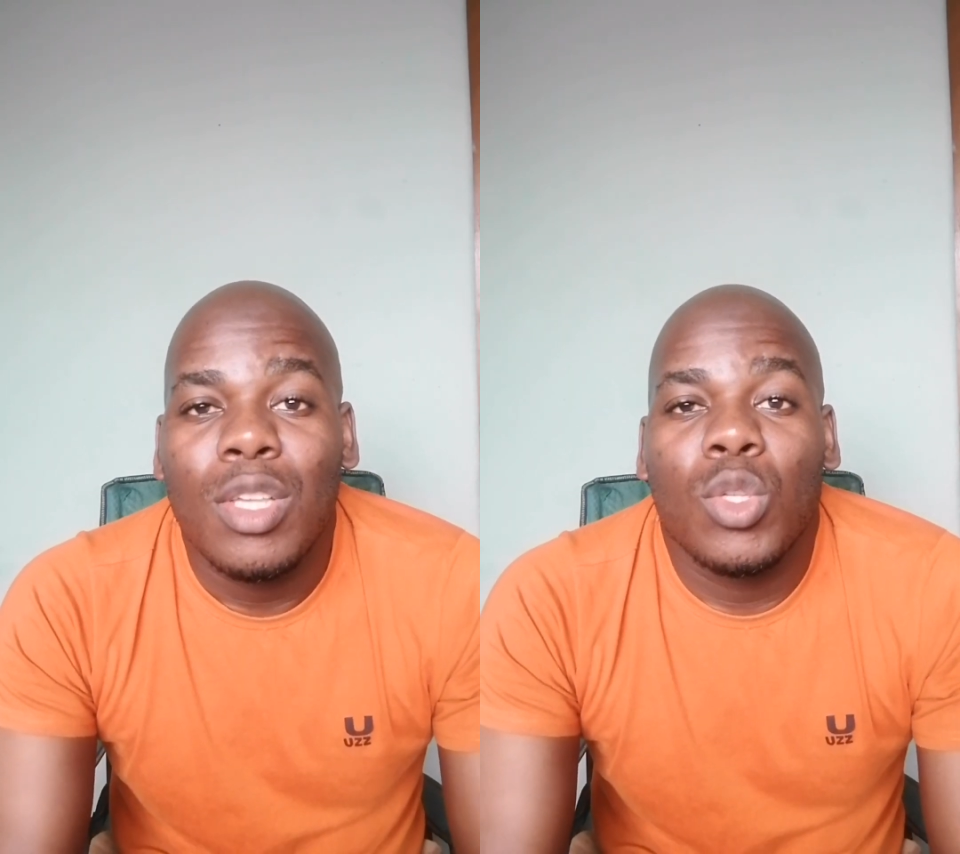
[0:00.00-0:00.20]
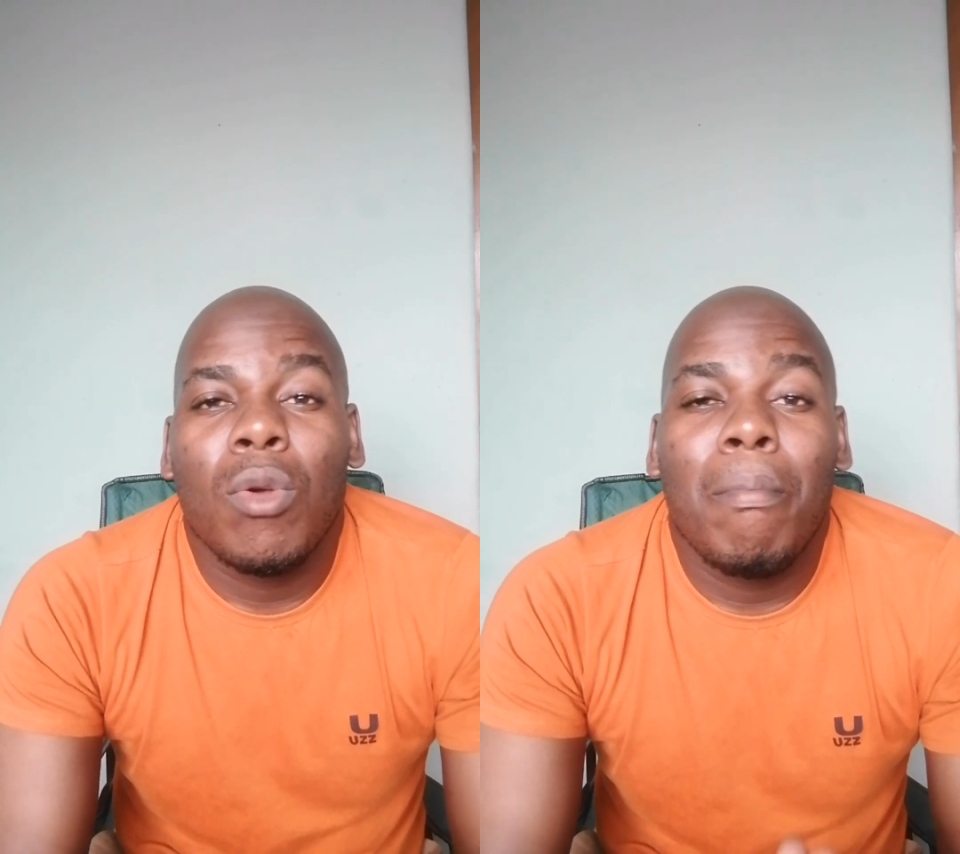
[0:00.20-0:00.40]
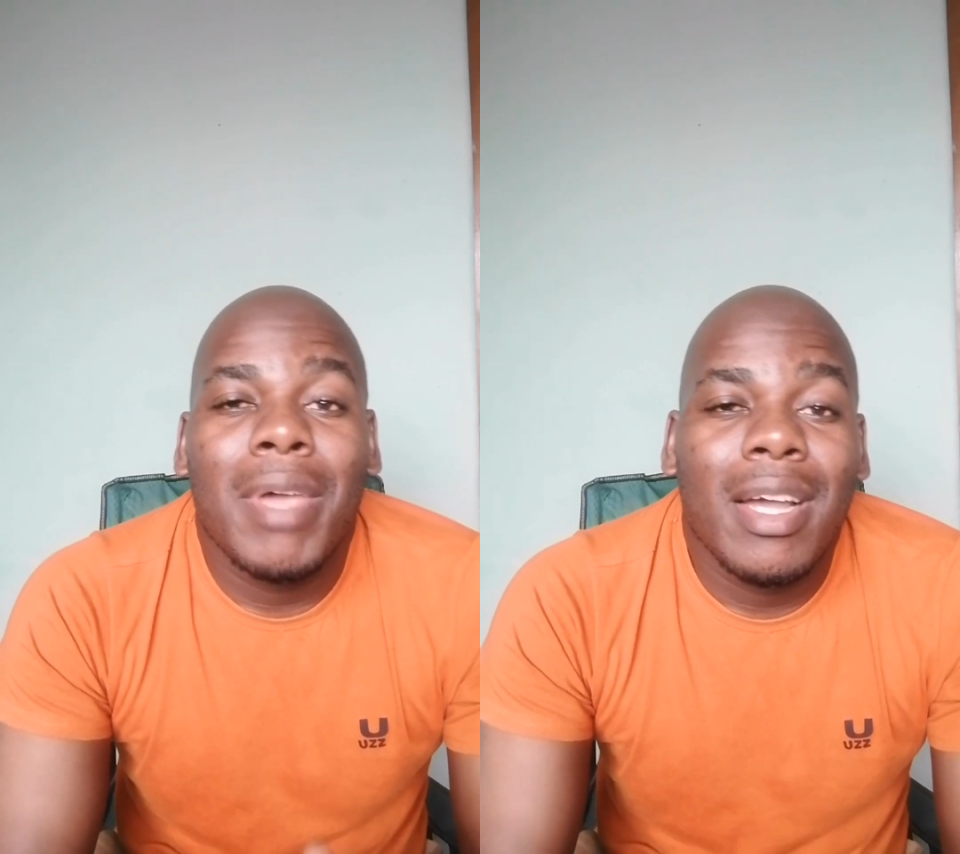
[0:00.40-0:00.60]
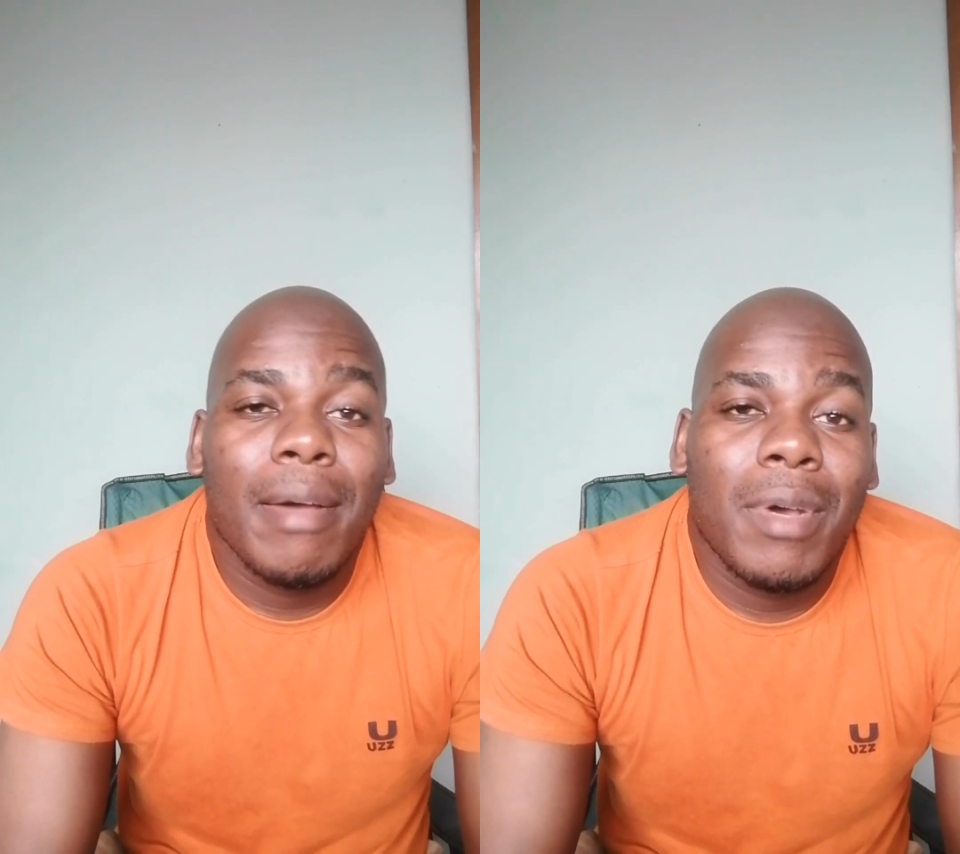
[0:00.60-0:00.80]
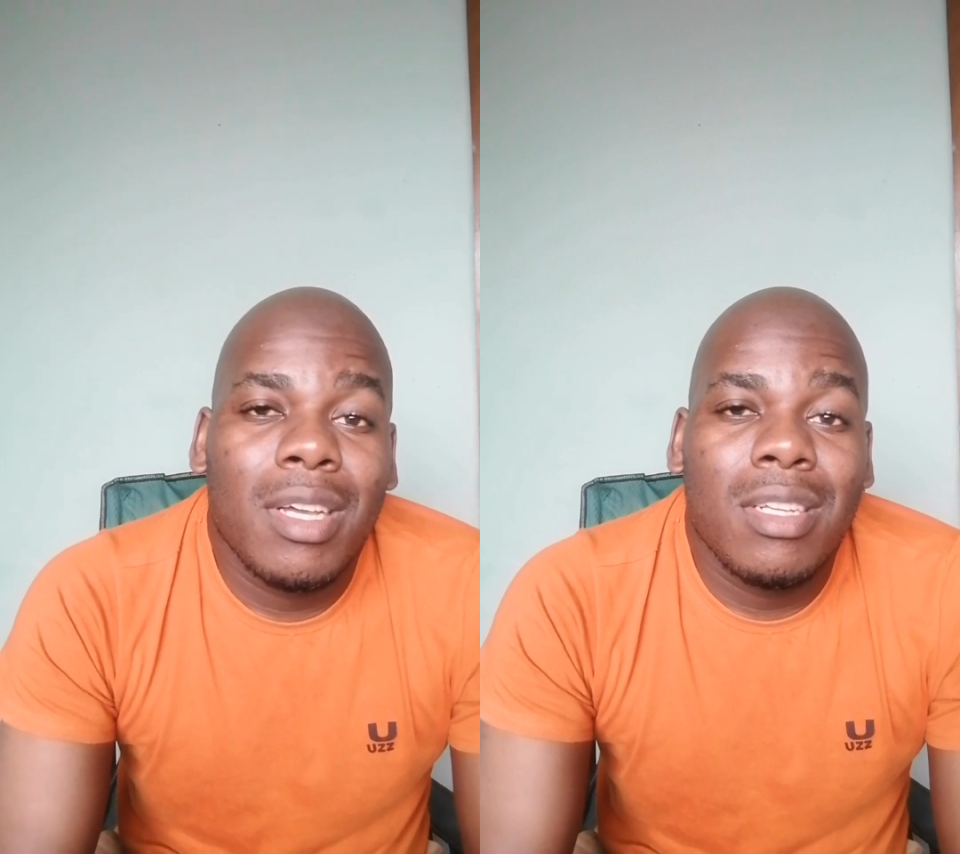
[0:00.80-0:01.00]
So
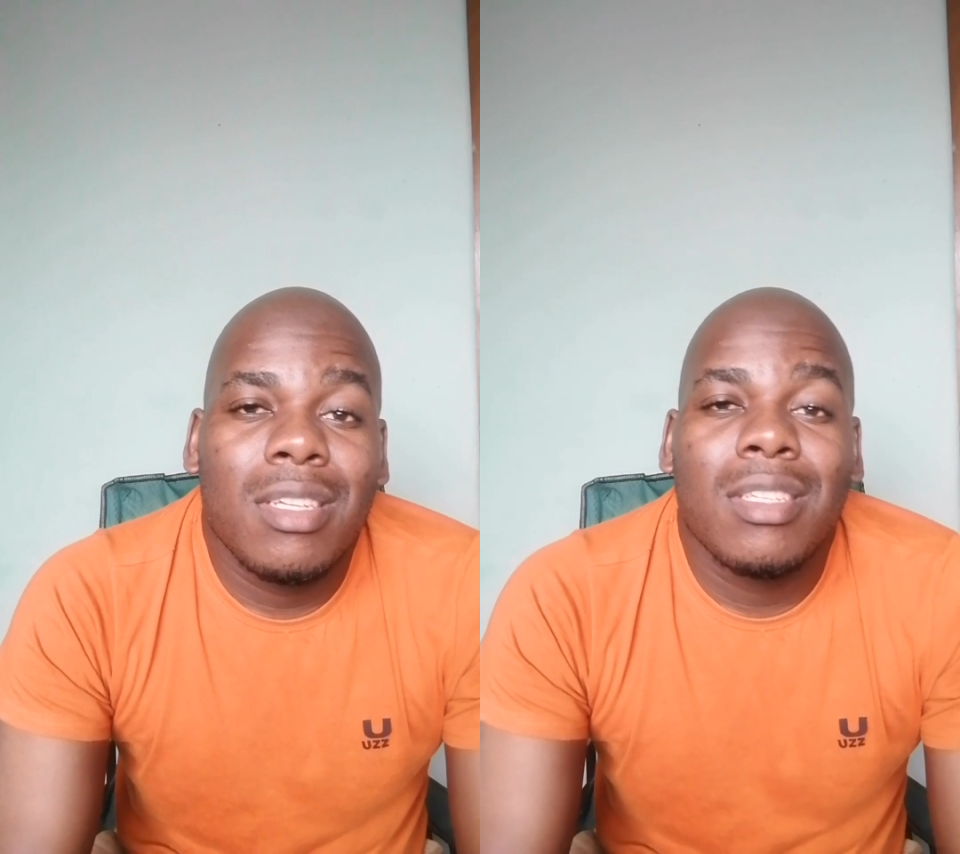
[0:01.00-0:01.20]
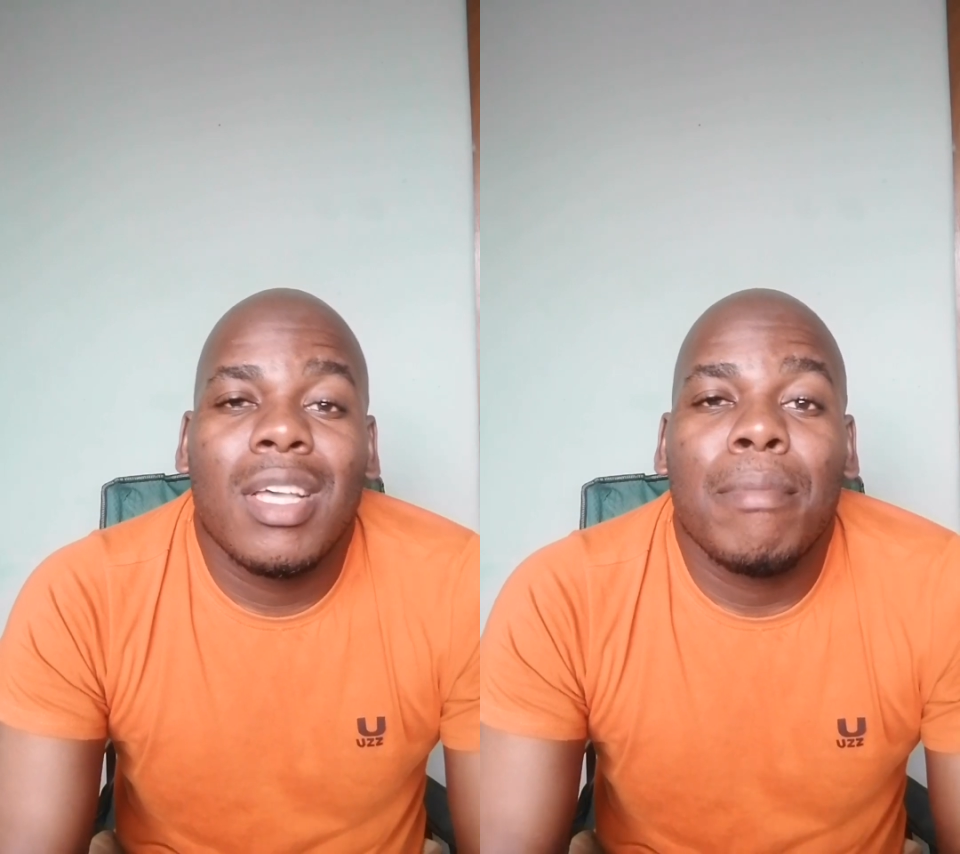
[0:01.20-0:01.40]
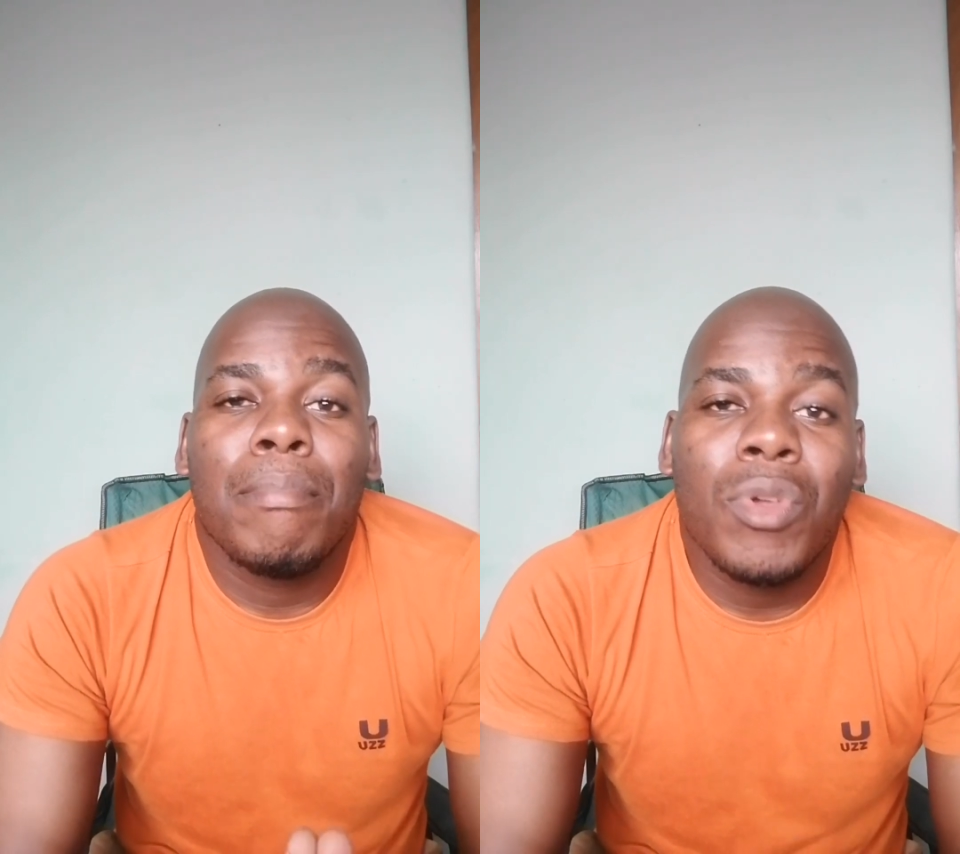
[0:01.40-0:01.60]
makeup artists are